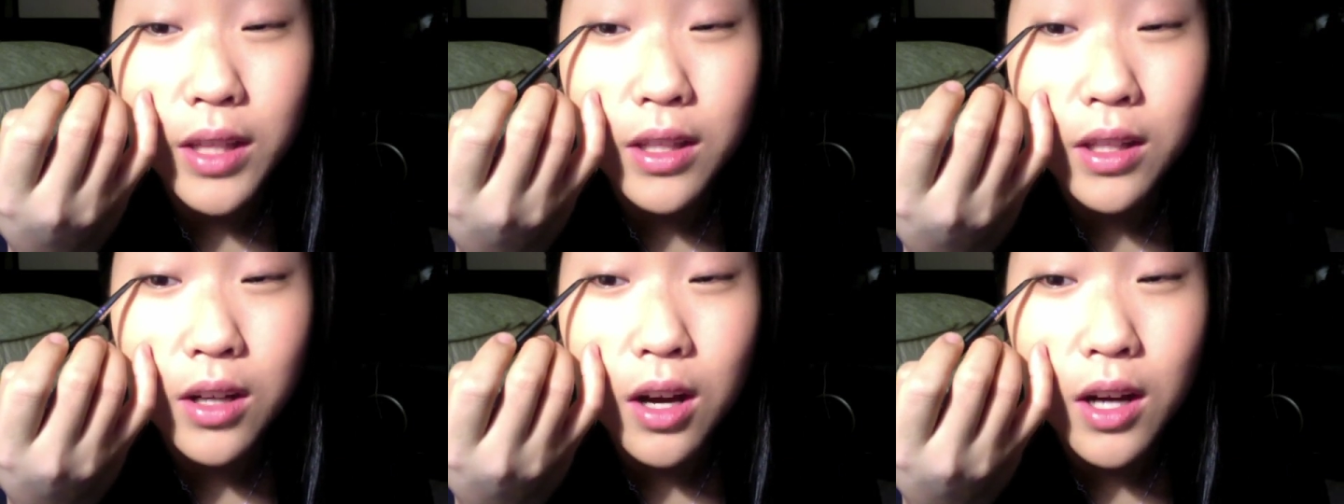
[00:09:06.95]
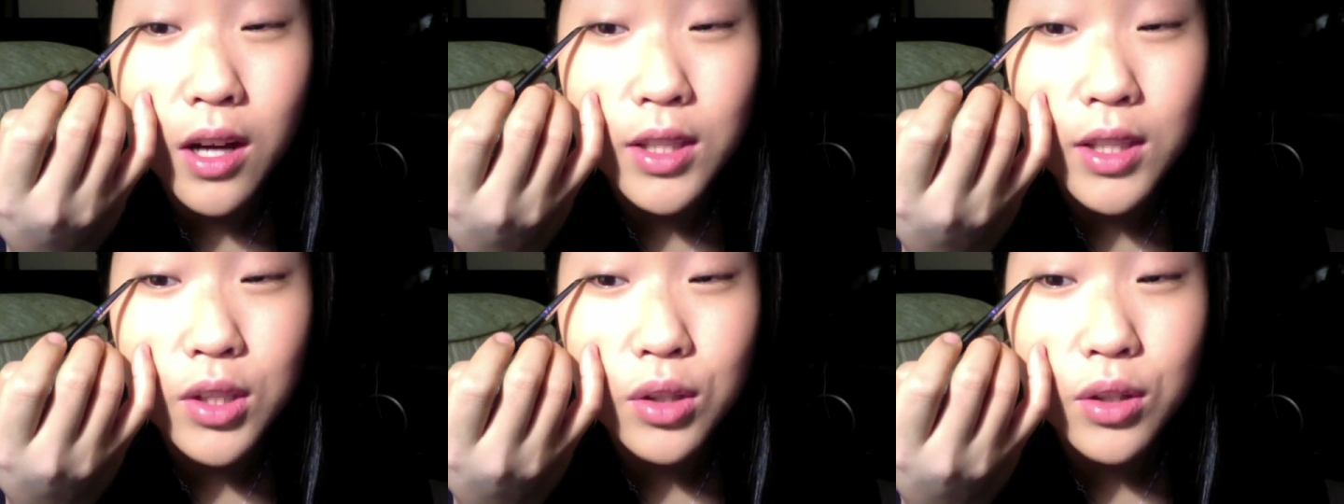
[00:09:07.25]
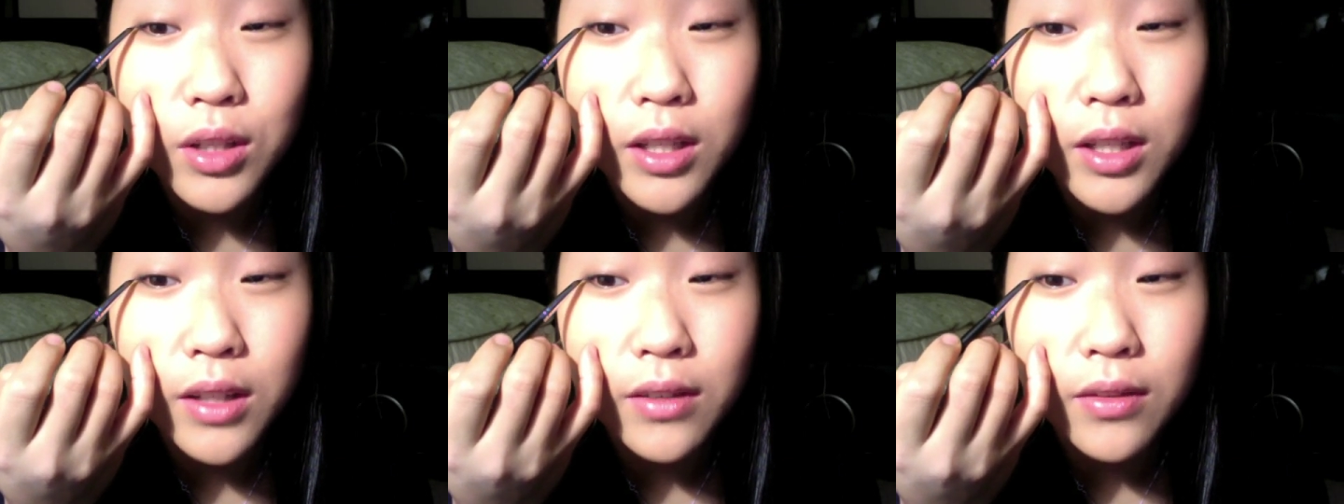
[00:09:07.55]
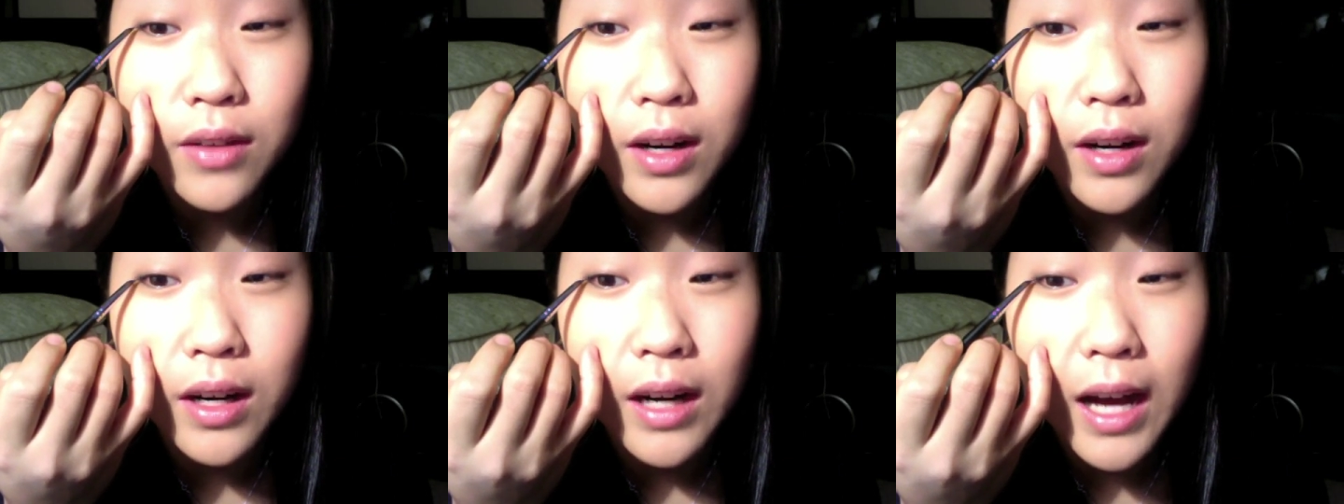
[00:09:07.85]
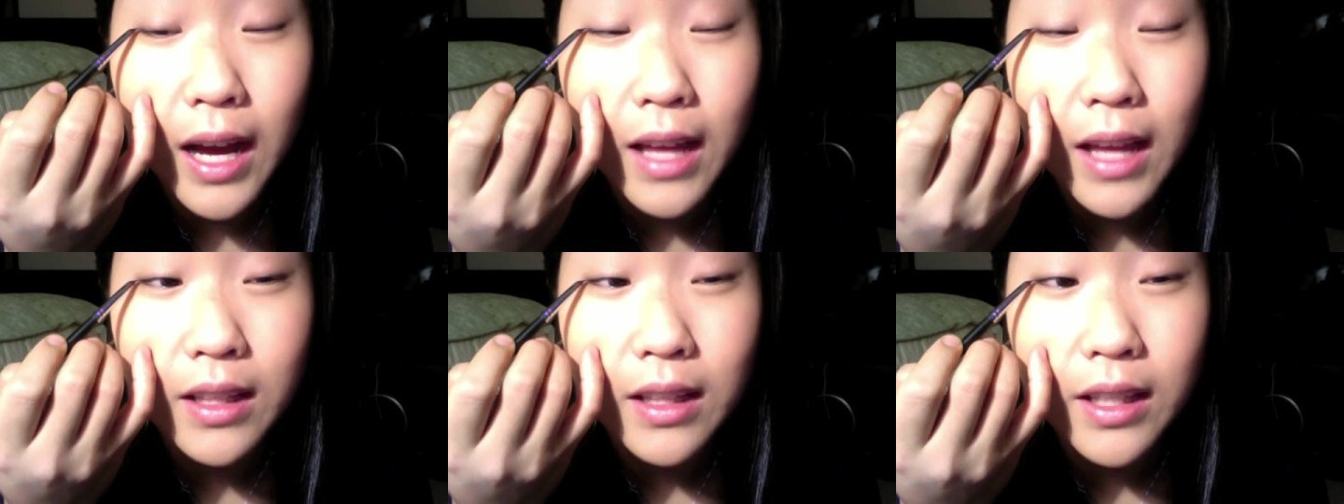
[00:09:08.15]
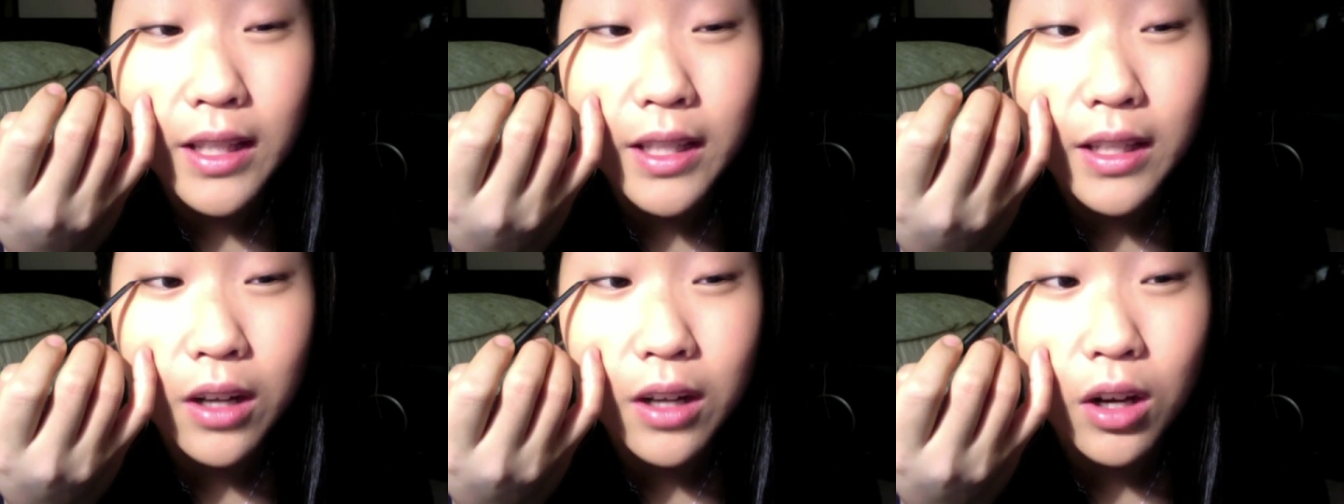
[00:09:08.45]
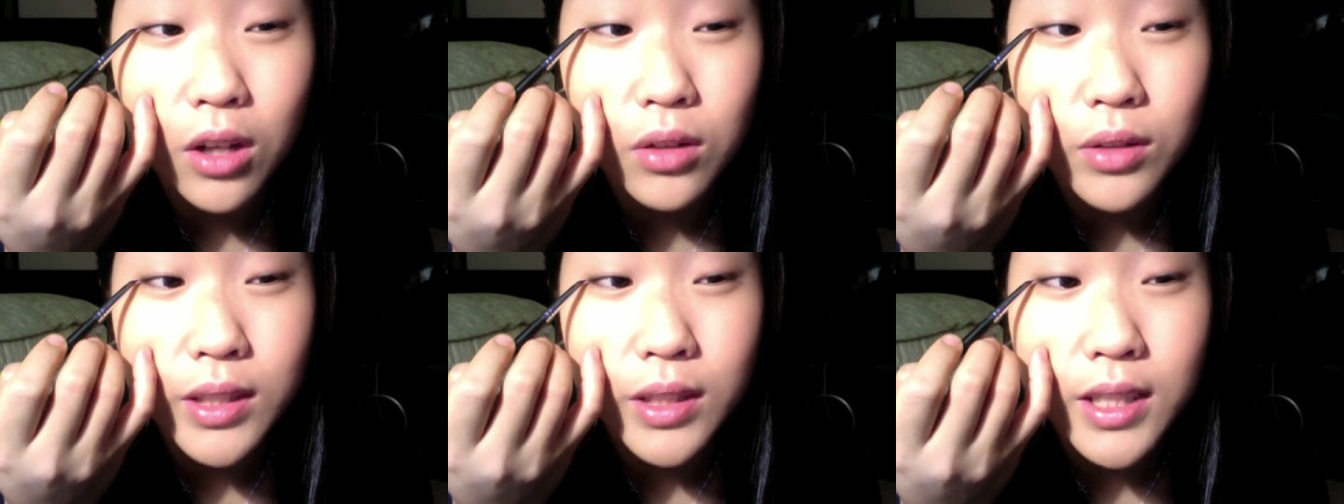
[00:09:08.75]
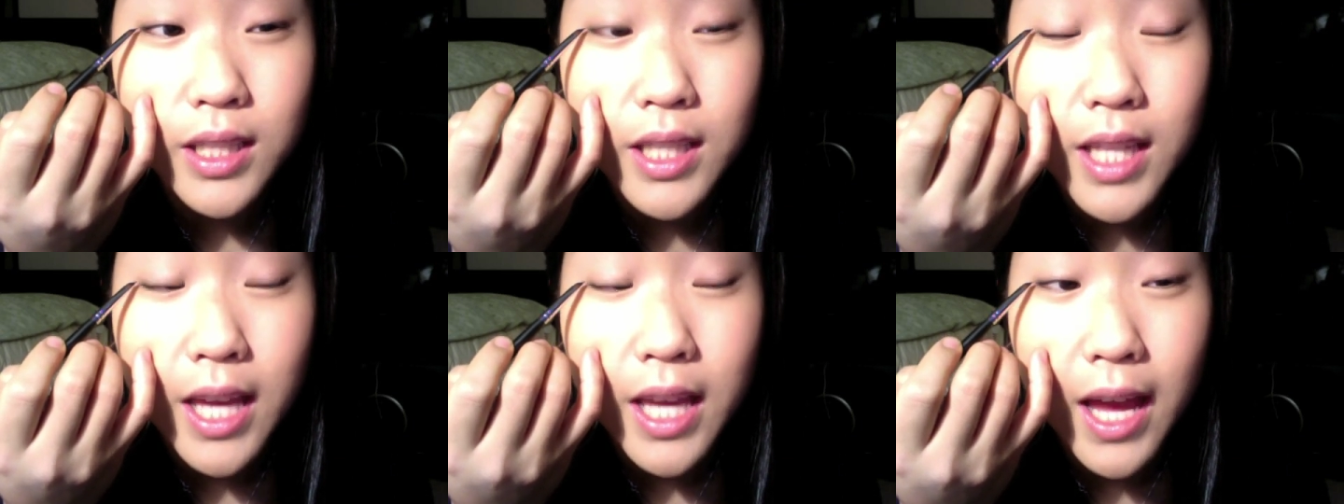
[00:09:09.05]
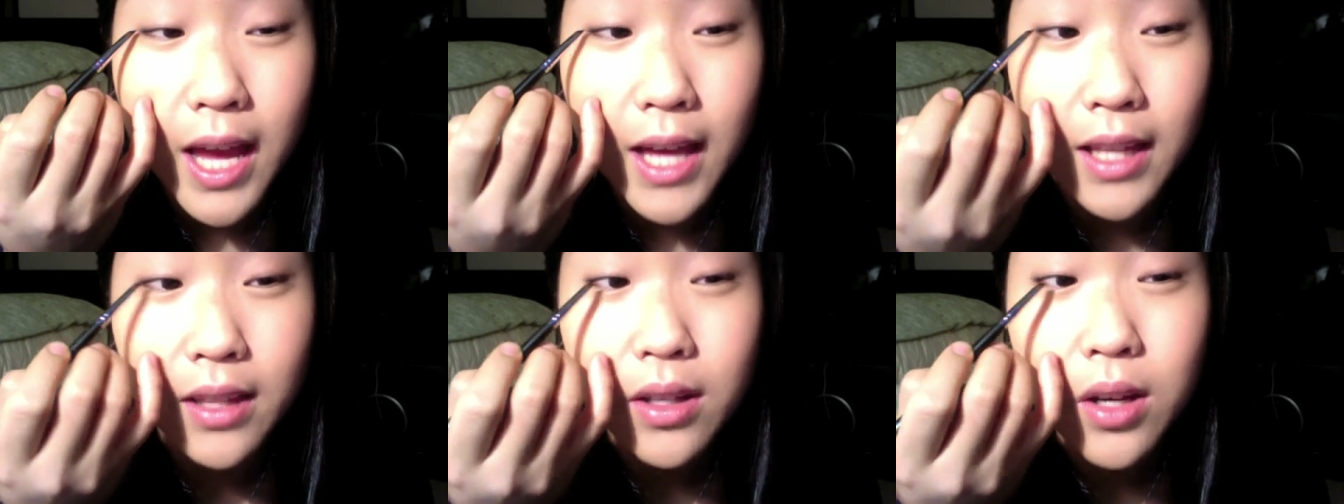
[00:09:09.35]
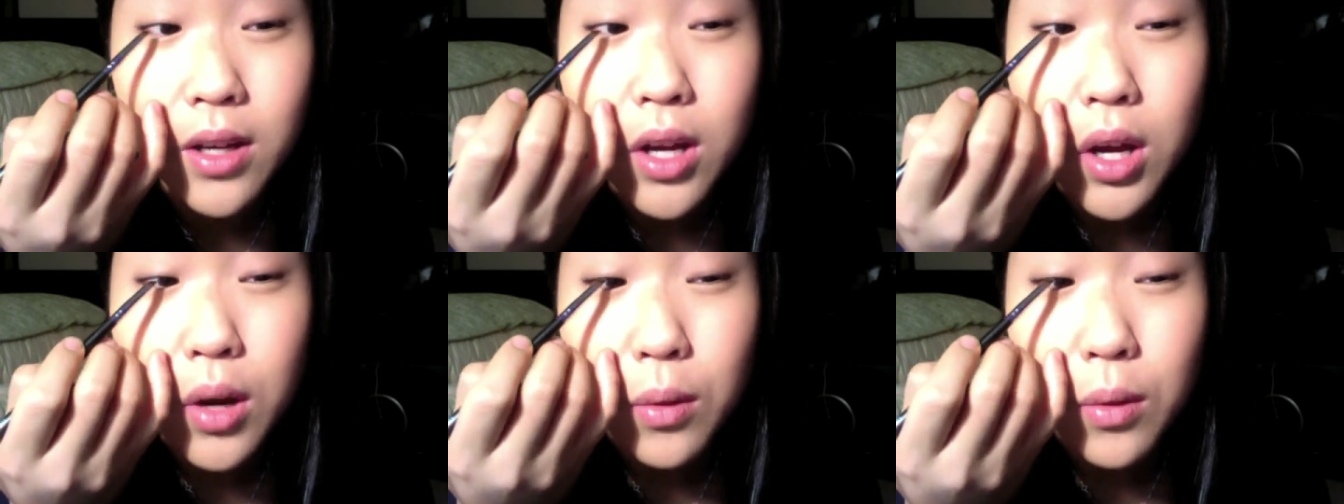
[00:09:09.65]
the contour of our eyelid all the way to the end,